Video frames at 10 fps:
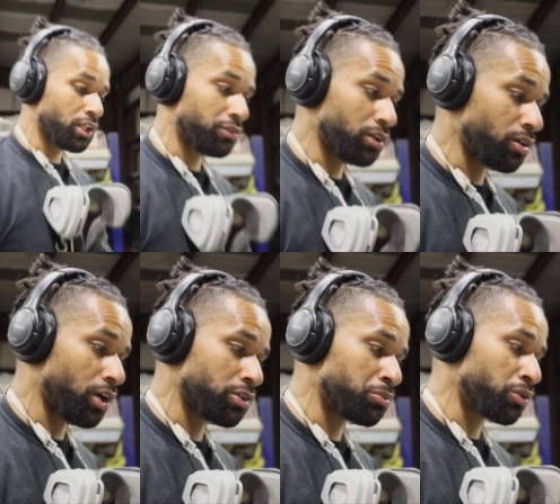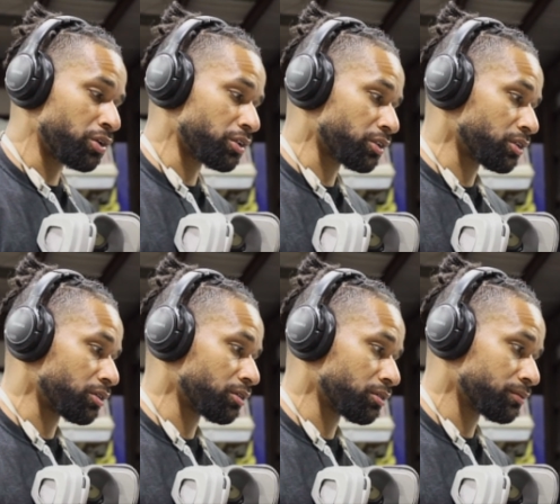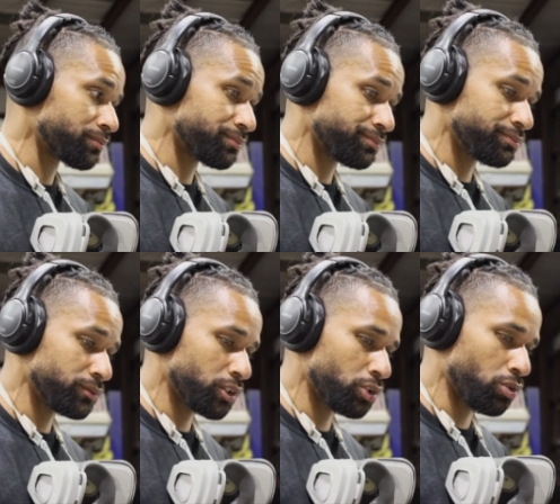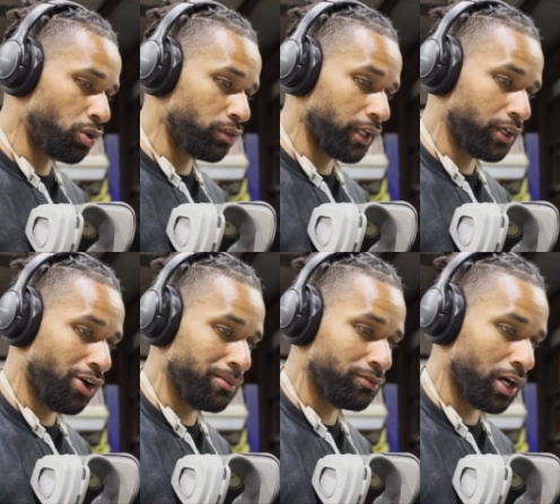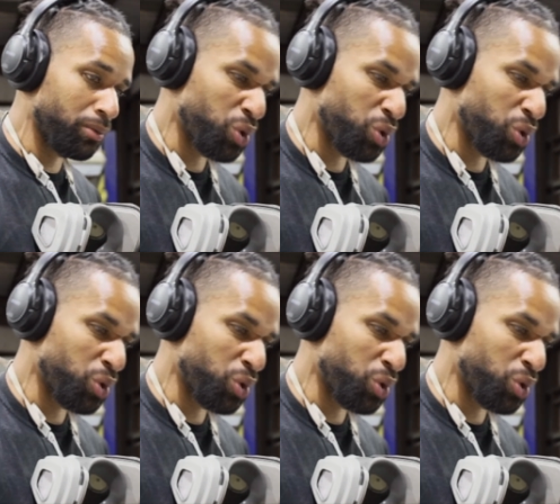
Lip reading: definitely gonna cost more to do overlay carbon fiber.